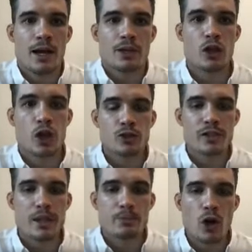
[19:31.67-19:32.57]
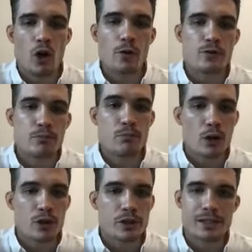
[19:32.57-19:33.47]
The concept of
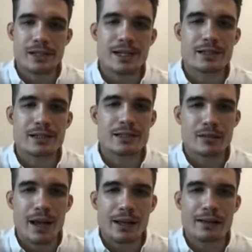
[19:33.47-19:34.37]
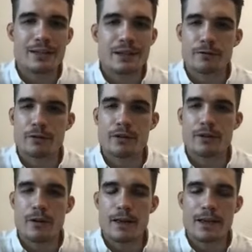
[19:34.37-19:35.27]
democracy is slightly different
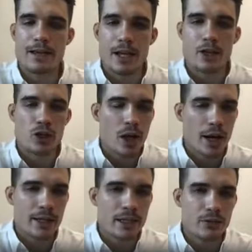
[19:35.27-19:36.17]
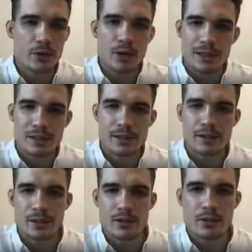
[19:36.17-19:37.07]
in a Chinese view as it is
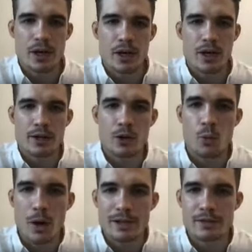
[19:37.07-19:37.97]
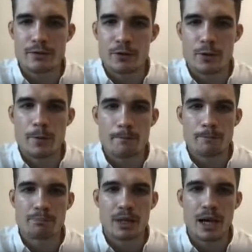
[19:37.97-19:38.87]
in a Western view.
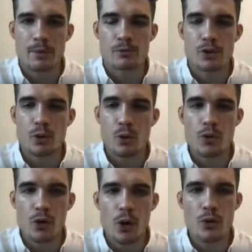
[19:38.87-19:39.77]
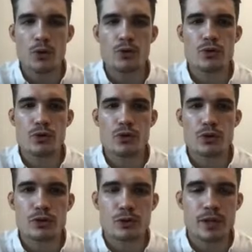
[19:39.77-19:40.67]
So although
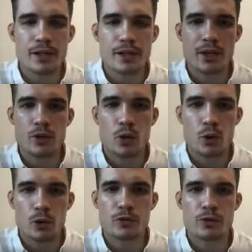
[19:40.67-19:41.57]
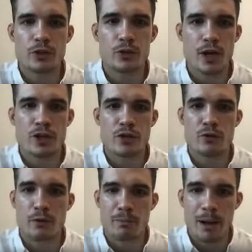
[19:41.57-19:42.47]
Sun Yat-sen calls for the creation of a
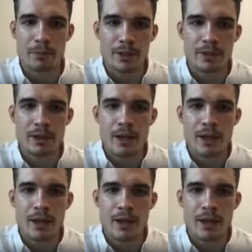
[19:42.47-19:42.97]
republic,